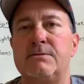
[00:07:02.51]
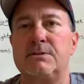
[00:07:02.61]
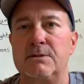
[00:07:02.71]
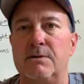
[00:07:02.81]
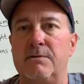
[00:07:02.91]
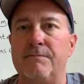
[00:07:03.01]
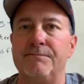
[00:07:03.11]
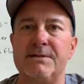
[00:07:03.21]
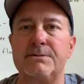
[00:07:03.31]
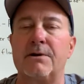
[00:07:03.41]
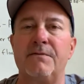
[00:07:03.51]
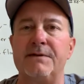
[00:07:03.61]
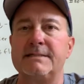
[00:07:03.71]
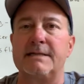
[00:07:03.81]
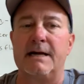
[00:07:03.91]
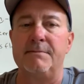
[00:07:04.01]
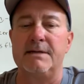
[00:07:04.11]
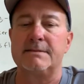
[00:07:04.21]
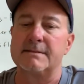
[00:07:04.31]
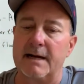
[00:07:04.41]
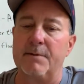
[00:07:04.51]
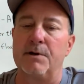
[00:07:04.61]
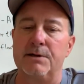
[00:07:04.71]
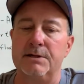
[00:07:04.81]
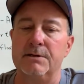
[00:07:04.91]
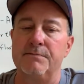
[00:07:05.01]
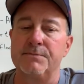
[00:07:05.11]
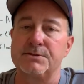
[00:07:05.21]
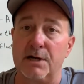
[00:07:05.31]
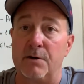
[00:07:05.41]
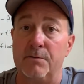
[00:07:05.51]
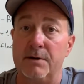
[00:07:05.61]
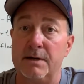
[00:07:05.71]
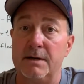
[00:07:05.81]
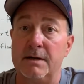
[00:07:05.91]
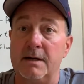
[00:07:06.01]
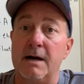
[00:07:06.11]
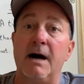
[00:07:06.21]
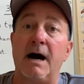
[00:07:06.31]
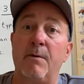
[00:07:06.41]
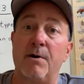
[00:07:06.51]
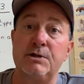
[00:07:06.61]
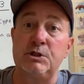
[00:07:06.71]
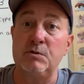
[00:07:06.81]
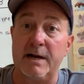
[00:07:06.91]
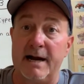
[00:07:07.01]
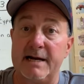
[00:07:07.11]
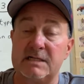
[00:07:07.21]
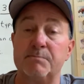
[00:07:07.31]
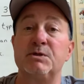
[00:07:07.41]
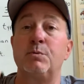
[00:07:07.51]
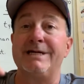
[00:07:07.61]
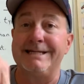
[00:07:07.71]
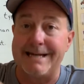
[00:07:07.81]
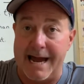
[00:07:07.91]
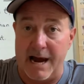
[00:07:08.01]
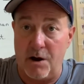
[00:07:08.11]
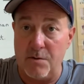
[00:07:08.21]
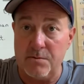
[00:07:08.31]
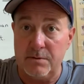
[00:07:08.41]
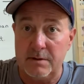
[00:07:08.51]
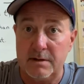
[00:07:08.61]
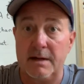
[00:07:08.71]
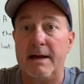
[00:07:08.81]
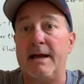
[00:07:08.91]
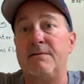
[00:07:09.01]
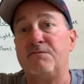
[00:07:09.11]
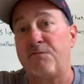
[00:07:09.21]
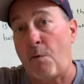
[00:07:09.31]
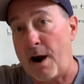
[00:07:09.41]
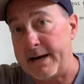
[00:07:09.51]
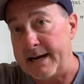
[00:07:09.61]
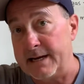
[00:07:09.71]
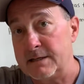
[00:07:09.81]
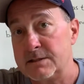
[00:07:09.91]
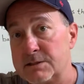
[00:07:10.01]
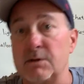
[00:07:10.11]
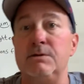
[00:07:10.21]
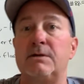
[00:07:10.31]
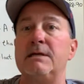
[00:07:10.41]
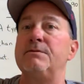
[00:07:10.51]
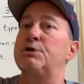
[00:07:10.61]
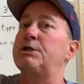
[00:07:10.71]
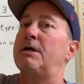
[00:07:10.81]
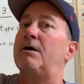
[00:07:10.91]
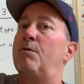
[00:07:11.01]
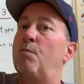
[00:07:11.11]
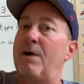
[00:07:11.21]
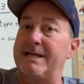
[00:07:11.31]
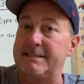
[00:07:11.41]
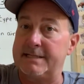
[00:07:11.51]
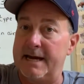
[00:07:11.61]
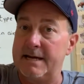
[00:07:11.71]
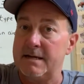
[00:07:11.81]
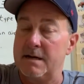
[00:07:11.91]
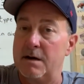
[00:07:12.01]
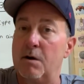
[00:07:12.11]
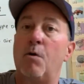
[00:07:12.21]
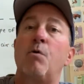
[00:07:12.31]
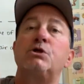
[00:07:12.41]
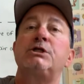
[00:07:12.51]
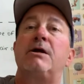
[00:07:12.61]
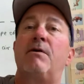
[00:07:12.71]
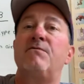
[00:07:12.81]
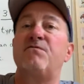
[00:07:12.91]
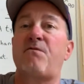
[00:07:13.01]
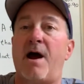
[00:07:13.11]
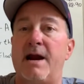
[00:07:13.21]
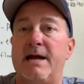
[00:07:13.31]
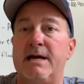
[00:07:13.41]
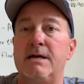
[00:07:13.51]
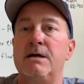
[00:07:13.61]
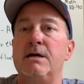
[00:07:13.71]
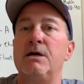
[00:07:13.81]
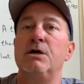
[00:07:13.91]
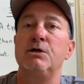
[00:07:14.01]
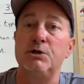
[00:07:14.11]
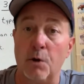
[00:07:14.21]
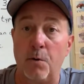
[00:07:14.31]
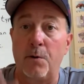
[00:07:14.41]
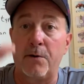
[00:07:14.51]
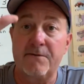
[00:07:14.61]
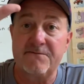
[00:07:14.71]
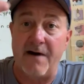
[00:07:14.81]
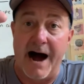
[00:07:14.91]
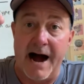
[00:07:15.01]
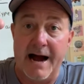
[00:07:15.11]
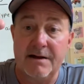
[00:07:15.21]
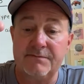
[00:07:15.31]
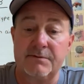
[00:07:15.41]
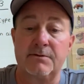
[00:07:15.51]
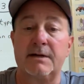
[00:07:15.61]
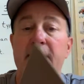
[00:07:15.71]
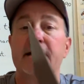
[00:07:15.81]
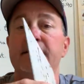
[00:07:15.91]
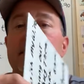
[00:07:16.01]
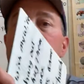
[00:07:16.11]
So these are all things that I miss that I want to do. So I want you guys between now and Friday, so you can either share on Wednesday or share on Friday, your 5, okay?